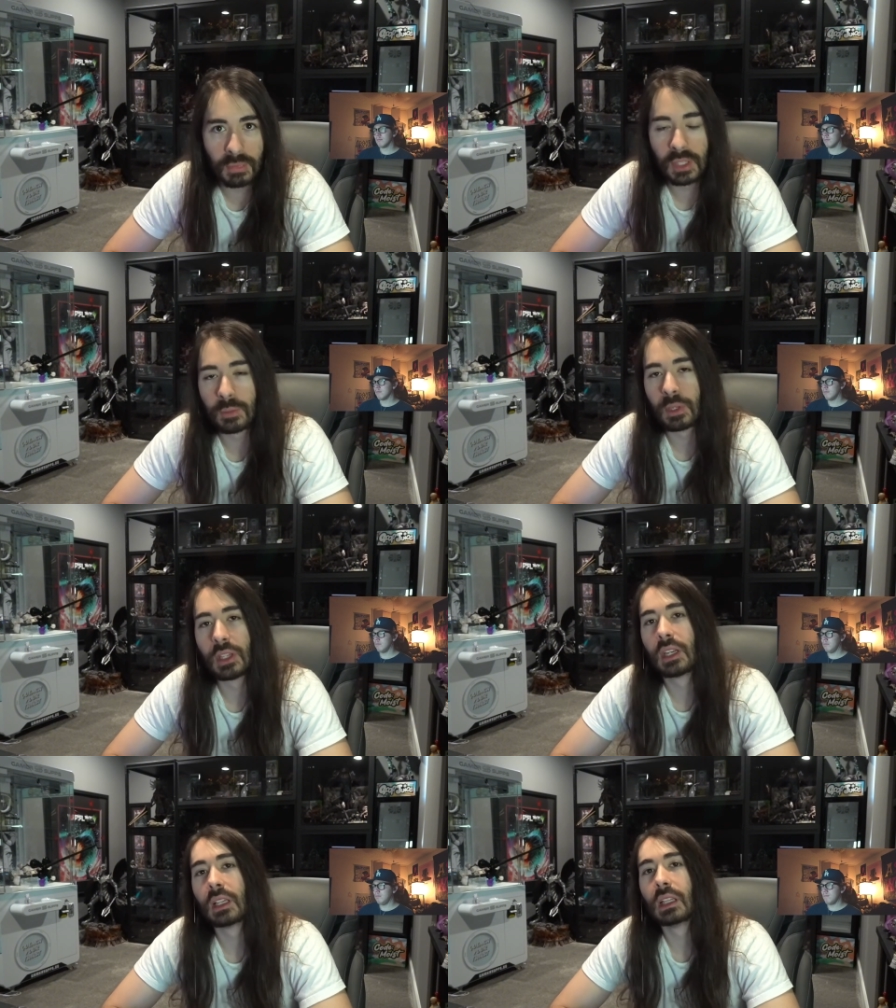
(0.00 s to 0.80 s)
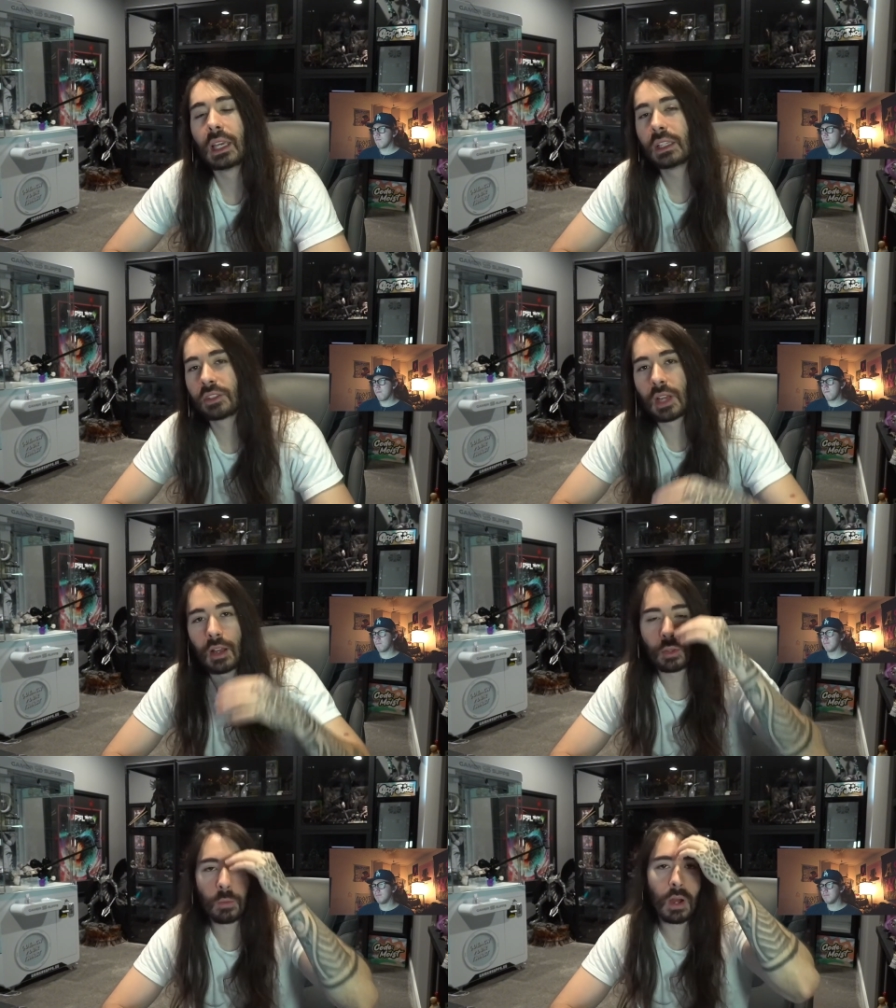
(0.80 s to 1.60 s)
It's been getting glazed out
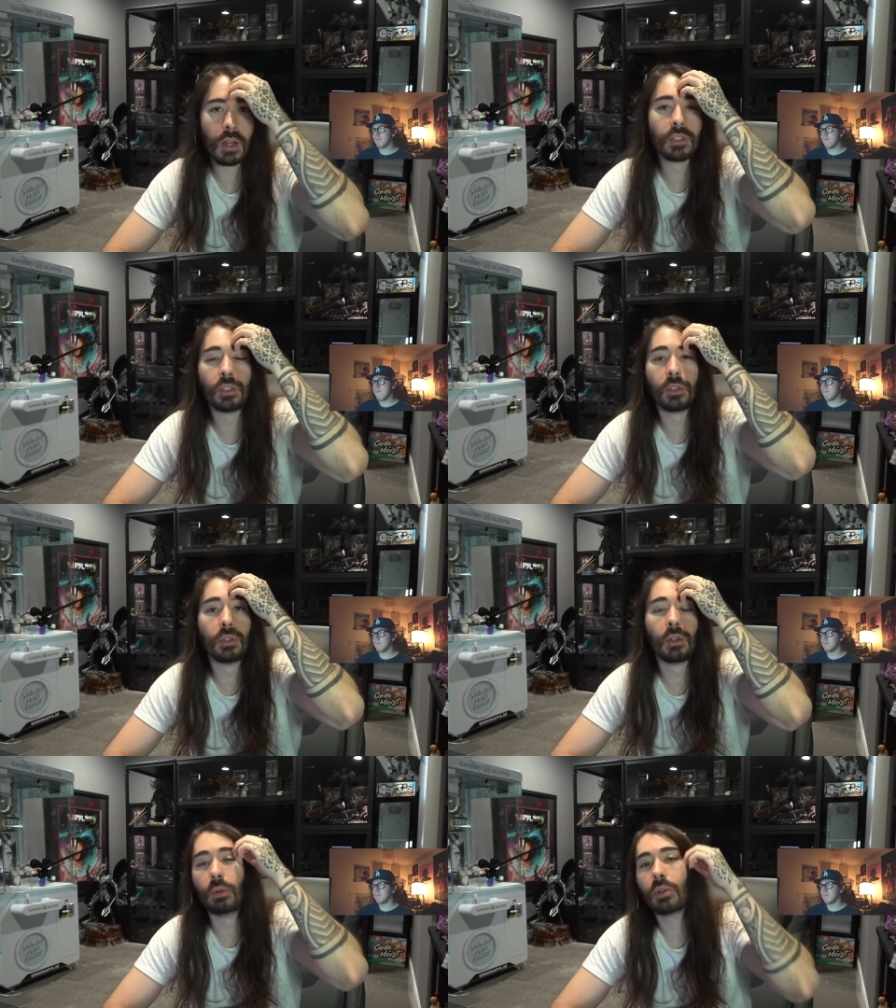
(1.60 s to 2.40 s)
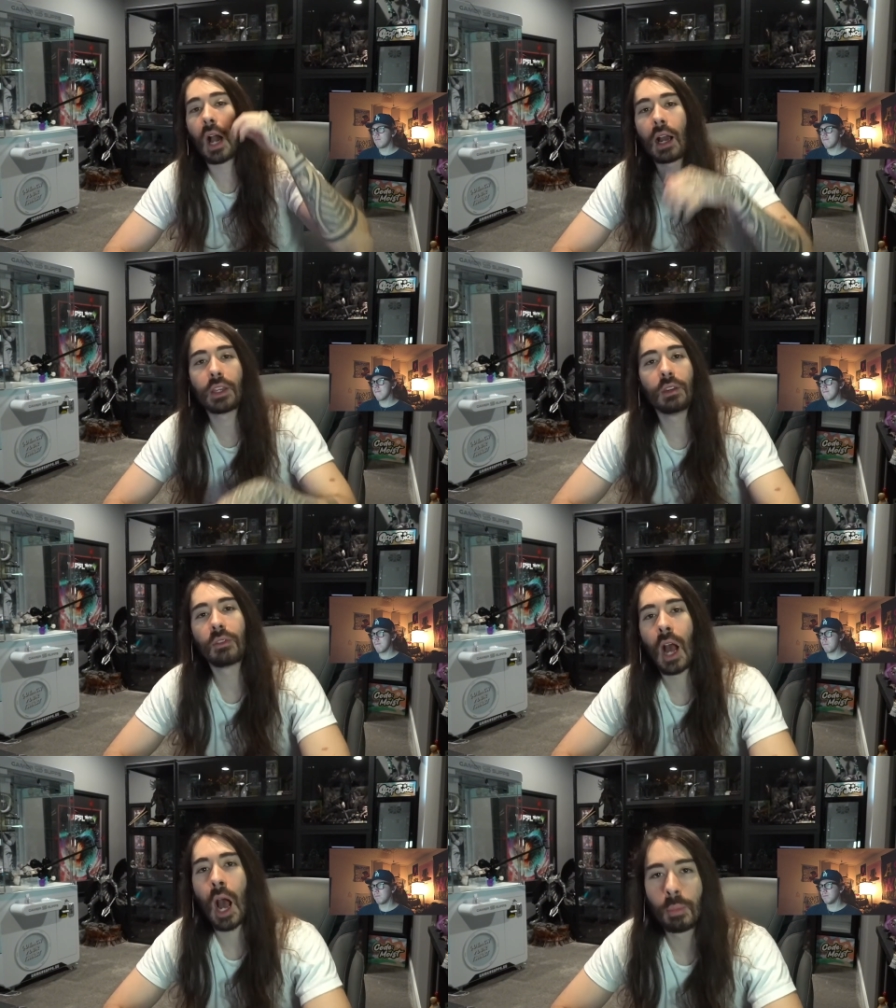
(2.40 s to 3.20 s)
the wazoo, a bukkake of
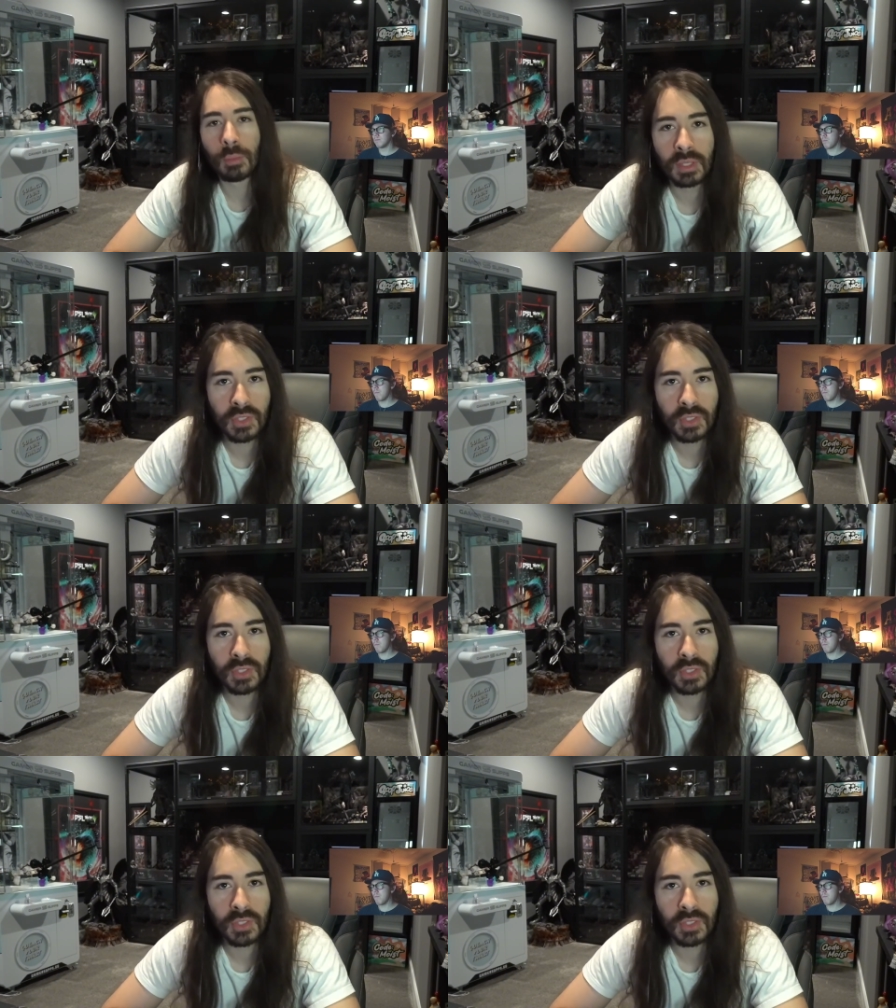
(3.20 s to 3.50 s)
compliments and